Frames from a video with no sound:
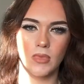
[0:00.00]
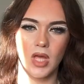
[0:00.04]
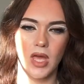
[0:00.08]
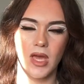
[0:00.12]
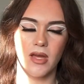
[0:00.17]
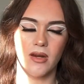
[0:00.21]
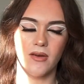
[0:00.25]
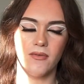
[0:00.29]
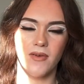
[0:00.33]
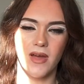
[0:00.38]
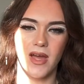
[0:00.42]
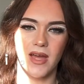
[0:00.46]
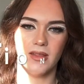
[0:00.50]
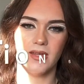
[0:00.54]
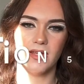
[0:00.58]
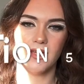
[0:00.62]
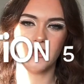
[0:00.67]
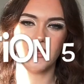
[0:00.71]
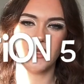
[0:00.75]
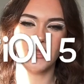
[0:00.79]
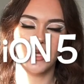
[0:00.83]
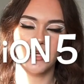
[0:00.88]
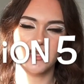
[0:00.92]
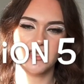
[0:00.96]
And finally,
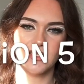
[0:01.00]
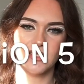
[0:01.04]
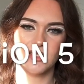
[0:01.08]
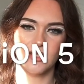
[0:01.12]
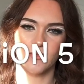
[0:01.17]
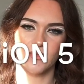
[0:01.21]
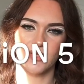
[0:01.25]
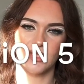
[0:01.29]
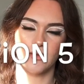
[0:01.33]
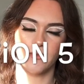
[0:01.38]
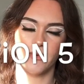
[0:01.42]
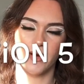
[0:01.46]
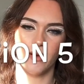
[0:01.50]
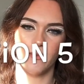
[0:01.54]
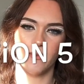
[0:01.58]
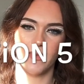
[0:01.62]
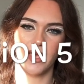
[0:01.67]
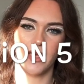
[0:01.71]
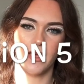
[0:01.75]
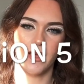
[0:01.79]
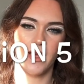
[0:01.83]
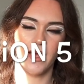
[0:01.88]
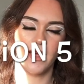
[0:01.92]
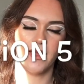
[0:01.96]
the last assumption about
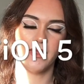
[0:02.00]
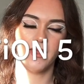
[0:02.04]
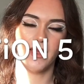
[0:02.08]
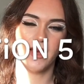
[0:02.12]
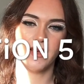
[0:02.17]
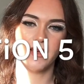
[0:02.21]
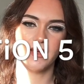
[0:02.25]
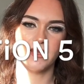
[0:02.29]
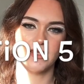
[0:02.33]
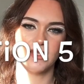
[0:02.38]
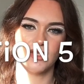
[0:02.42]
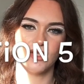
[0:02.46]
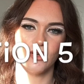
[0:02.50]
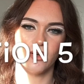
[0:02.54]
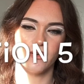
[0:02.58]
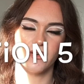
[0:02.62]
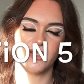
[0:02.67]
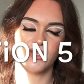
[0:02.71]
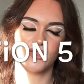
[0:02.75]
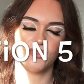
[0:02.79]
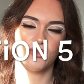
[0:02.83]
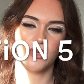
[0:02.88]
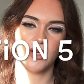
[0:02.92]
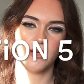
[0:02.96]
me, and that is you're
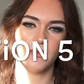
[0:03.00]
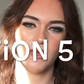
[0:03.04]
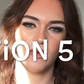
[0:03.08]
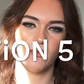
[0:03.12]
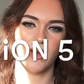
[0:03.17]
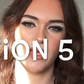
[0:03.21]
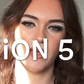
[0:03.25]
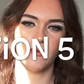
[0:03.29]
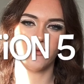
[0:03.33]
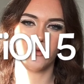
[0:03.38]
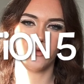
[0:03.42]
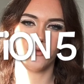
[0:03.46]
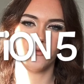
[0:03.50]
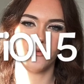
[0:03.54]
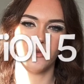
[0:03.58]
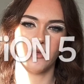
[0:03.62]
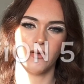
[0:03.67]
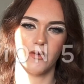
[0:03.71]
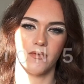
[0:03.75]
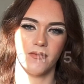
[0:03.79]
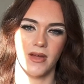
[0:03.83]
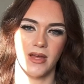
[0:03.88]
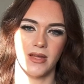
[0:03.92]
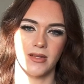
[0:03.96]
extremely grateful for
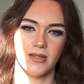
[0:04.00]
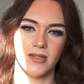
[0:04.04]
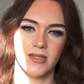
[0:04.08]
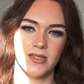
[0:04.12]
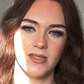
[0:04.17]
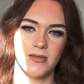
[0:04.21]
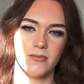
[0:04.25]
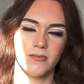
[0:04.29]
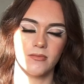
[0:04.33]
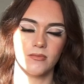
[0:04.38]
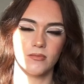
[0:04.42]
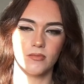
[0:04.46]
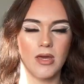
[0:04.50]
your fans.